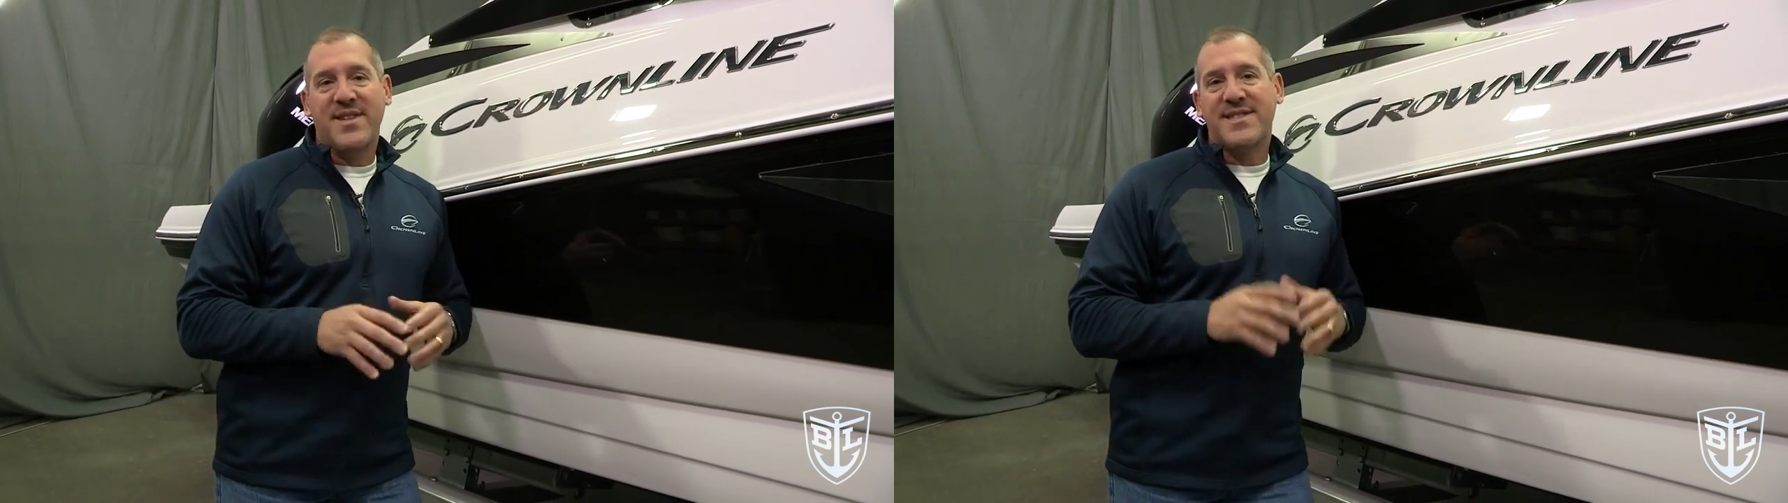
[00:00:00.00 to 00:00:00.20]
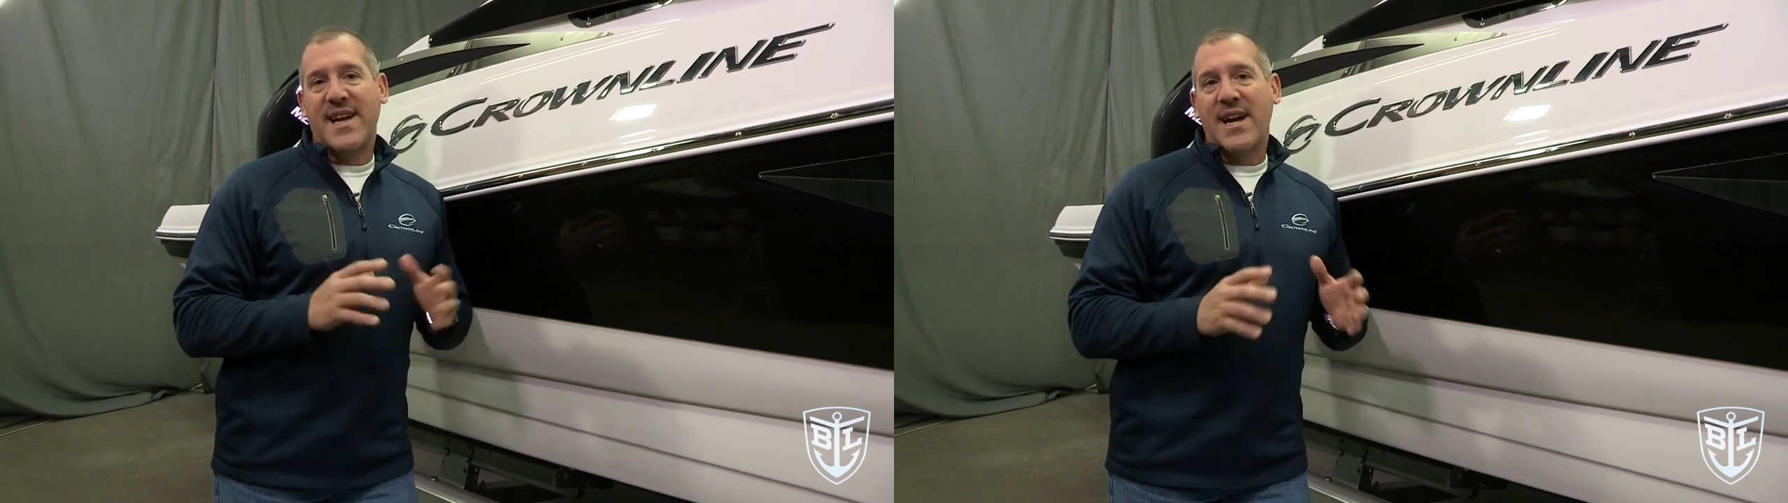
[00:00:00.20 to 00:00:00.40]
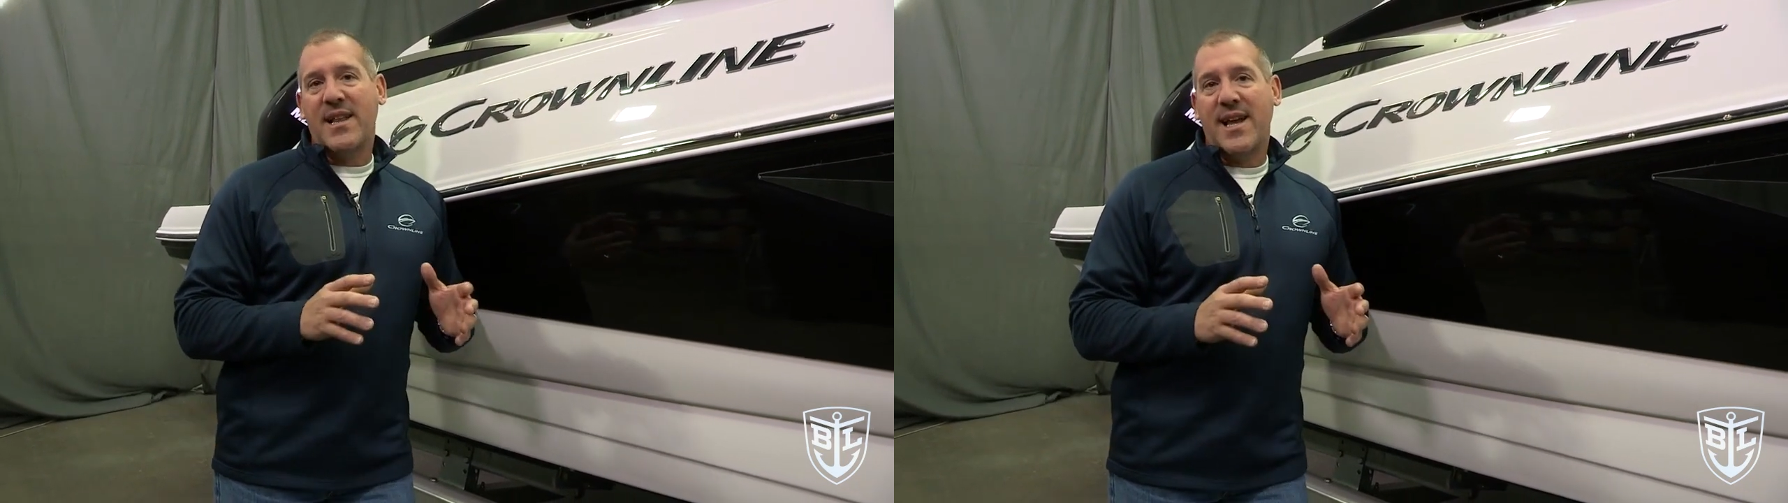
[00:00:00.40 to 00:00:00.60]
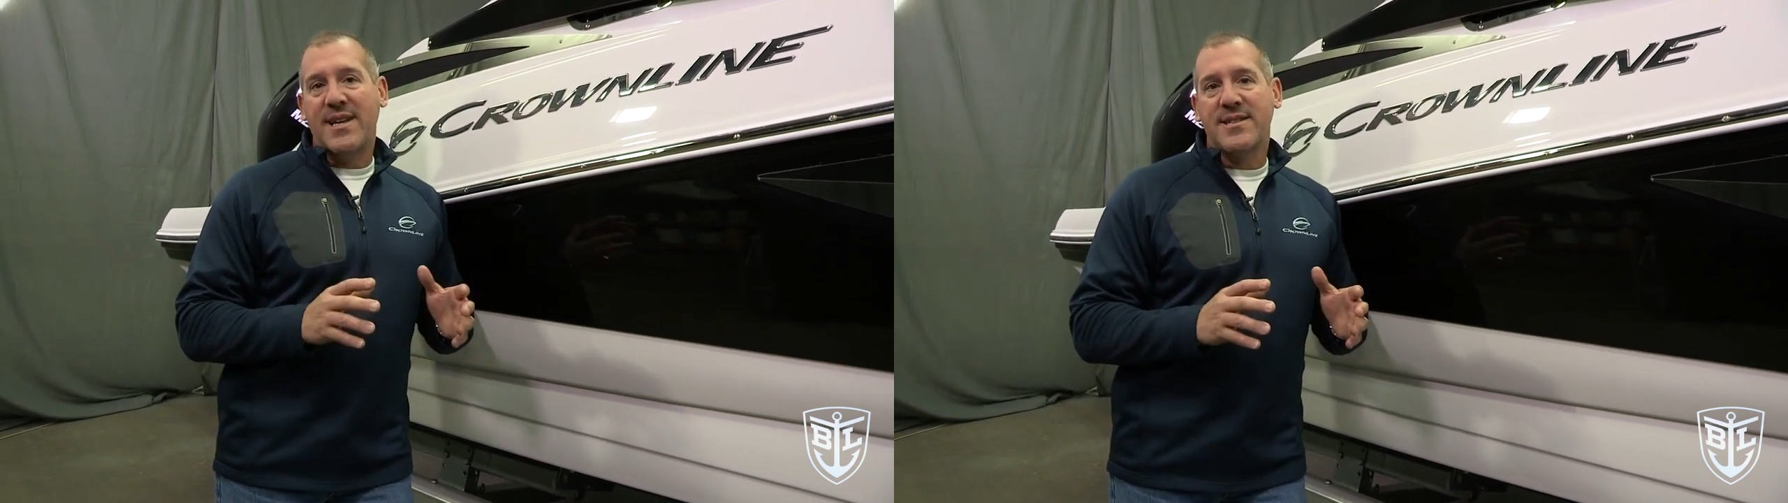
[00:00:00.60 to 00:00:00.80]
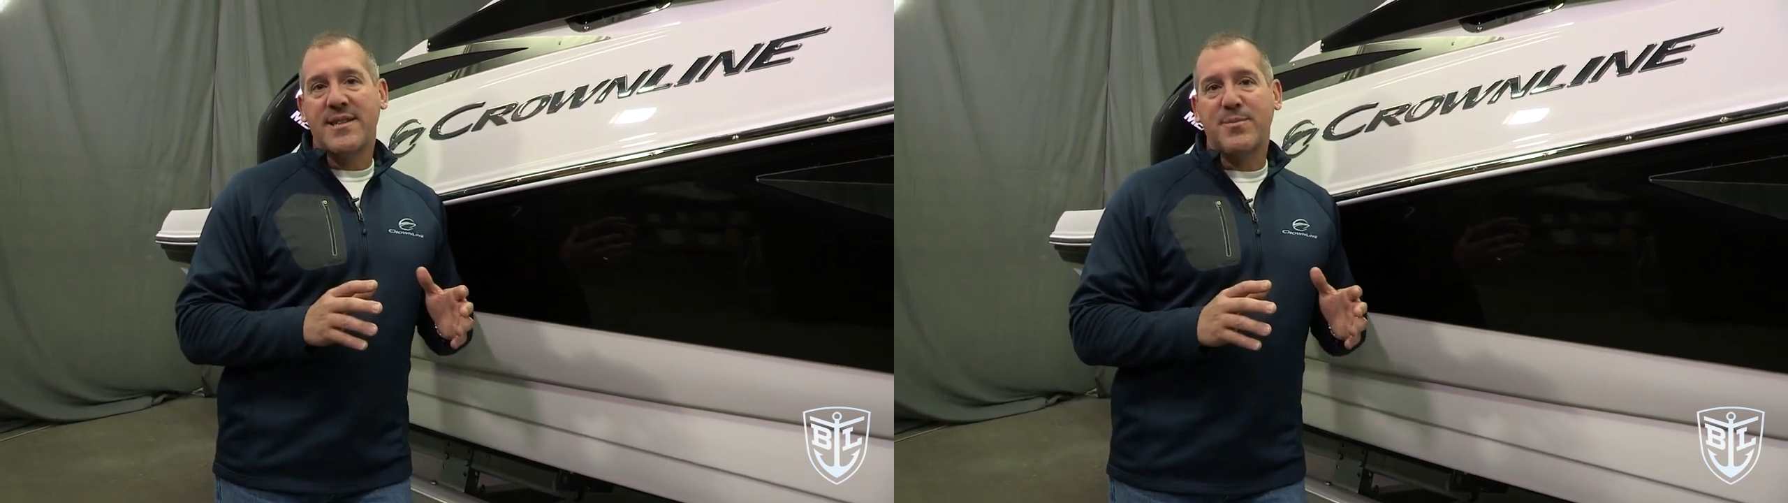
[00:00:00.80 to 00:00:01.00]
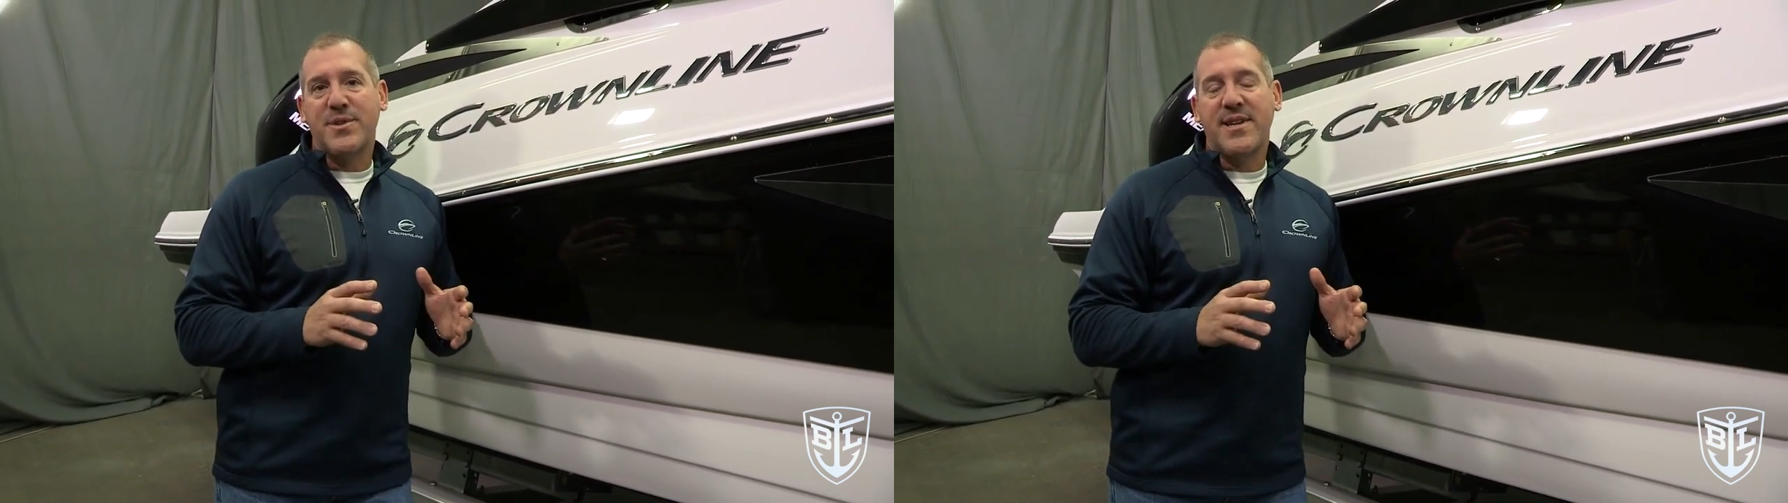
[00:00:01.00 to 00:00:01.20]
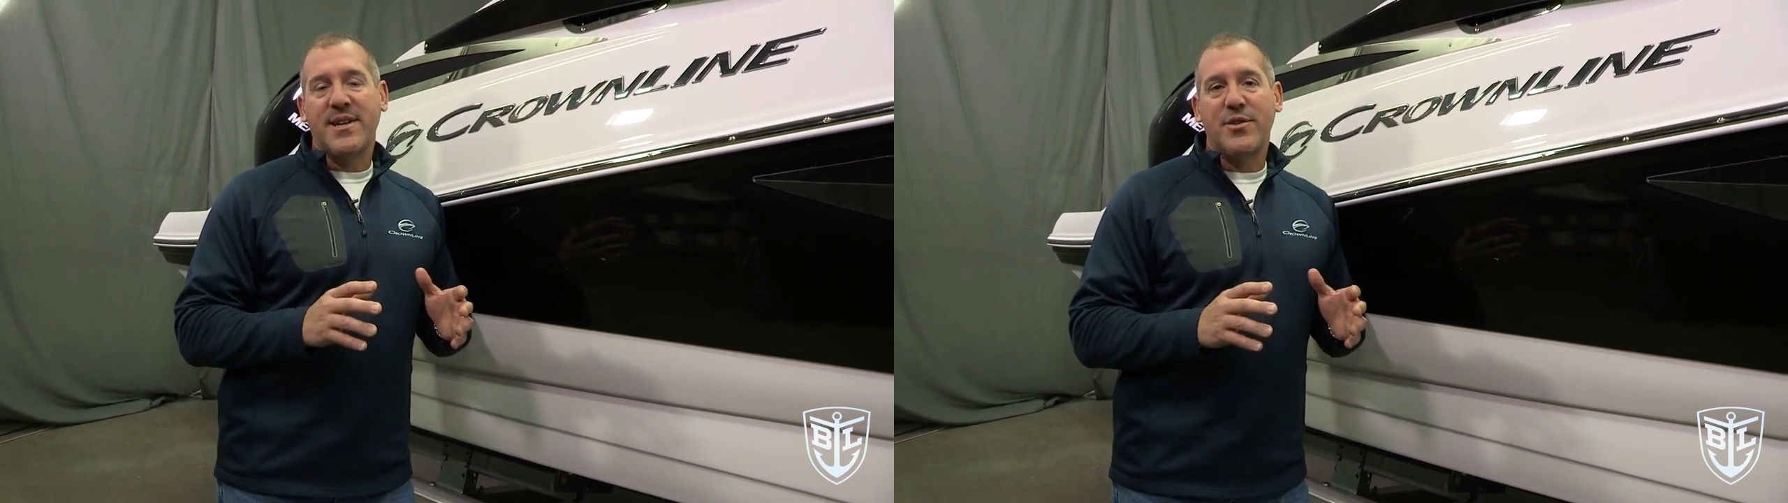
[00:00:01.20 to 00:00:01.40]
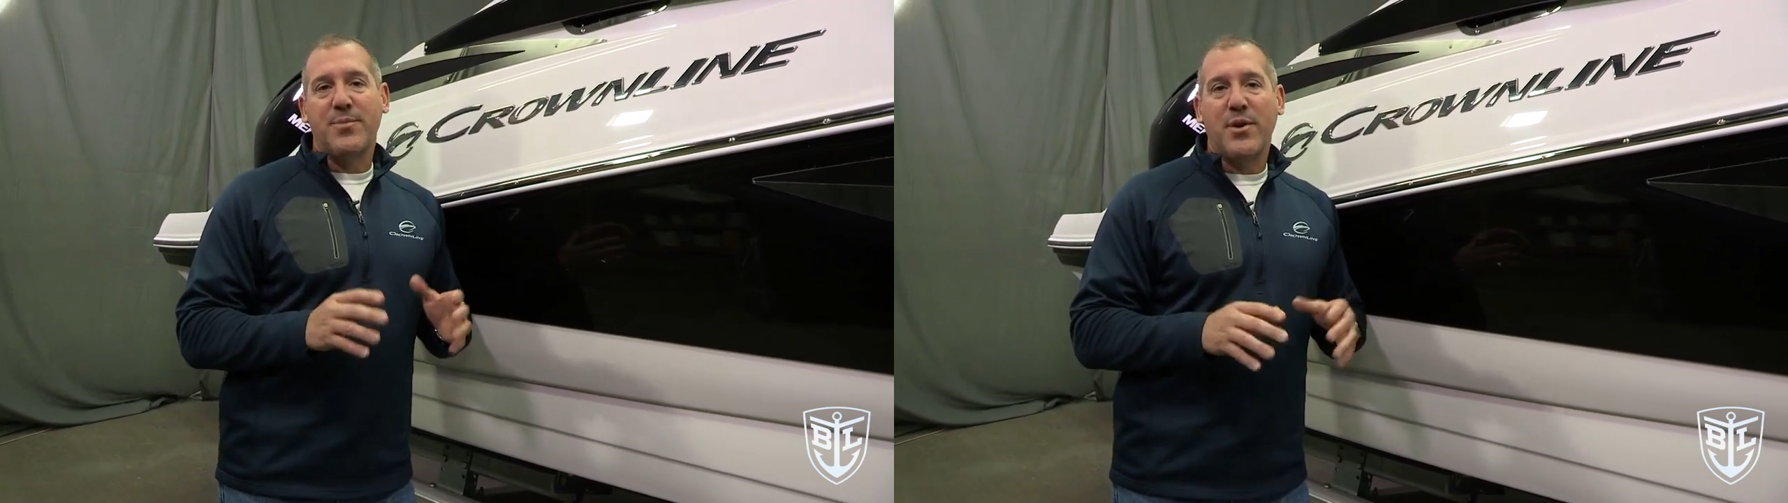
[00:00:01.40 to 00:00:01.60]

The style lines of this particular